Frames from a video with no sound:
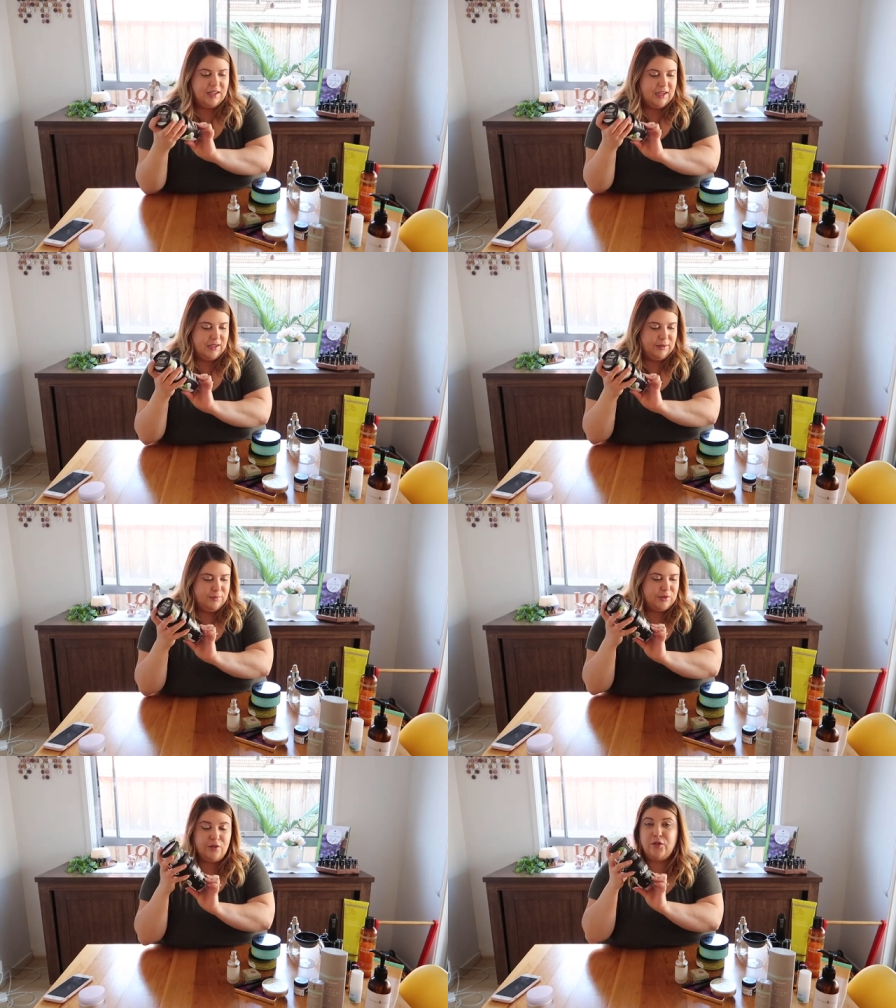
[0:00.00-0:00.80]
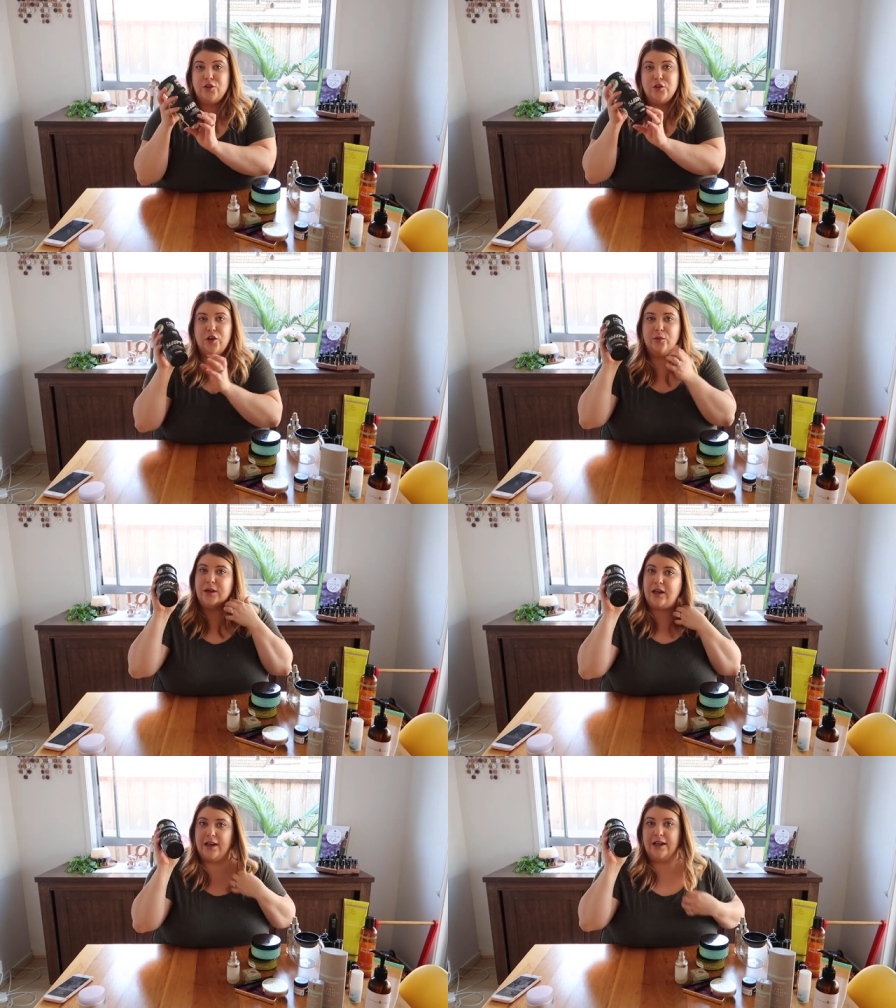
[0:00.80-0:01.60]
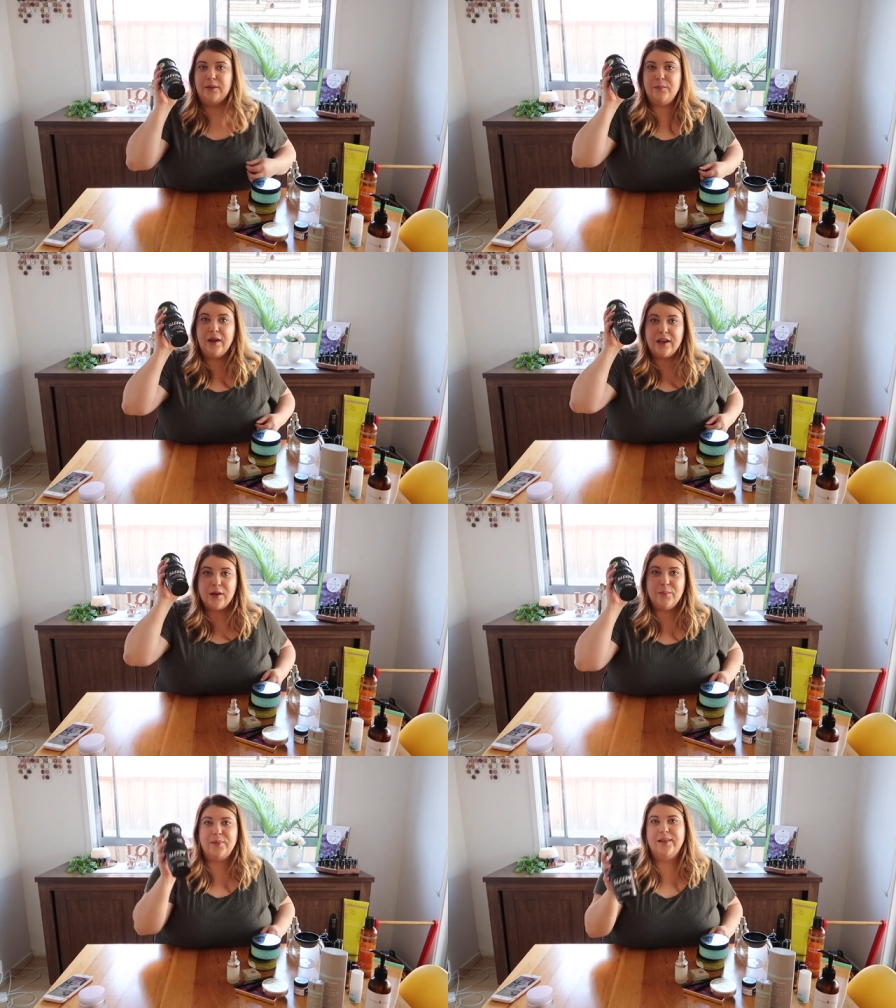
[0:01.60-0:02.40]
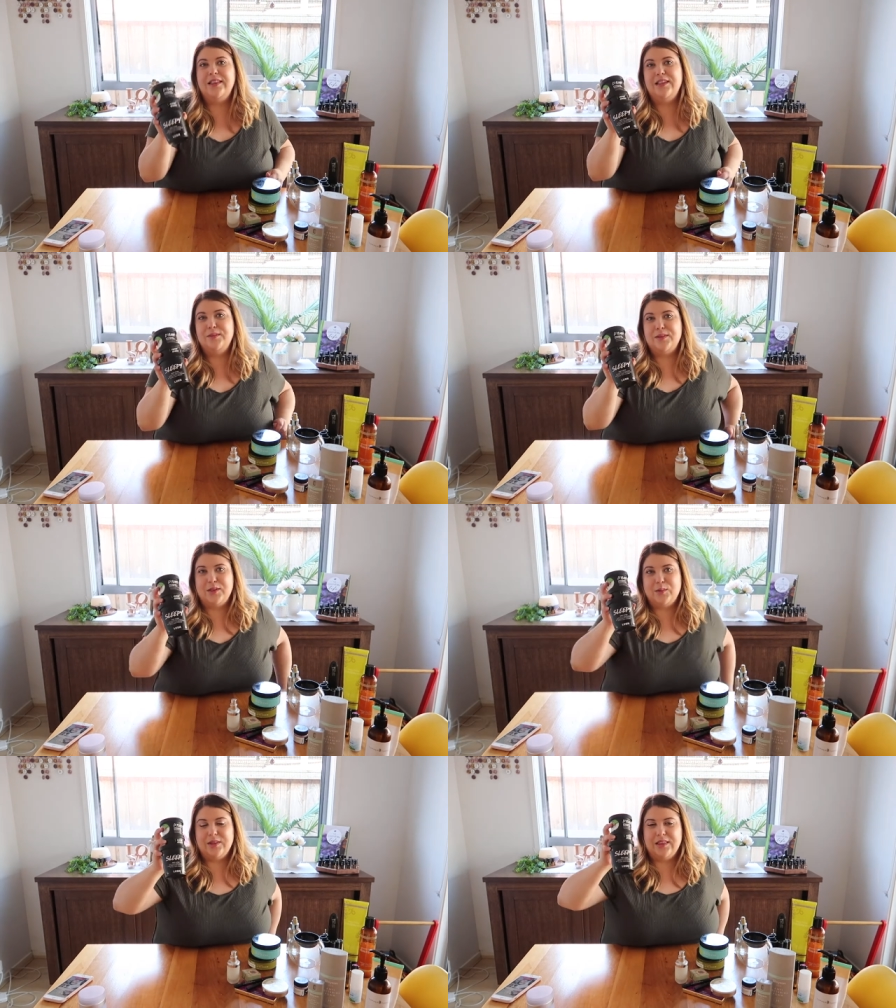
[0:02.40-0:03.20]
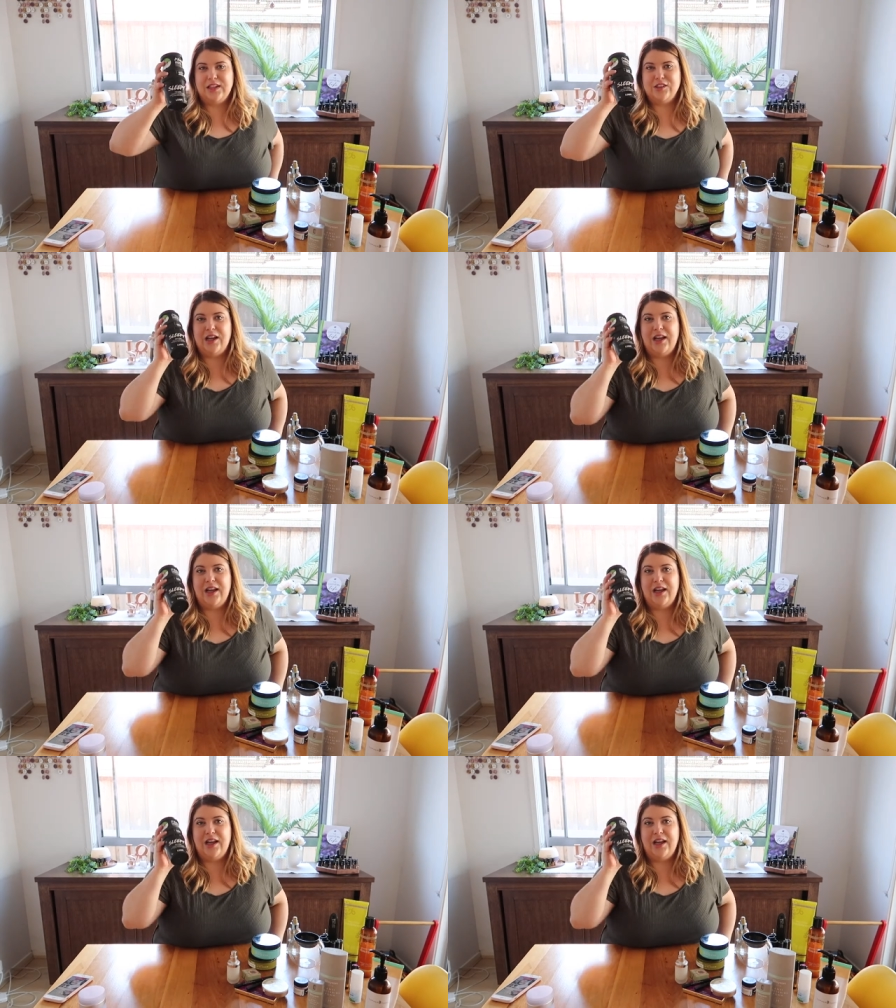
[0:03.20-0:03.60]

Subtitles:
So if you do know me, I am completely obsessed with Lush.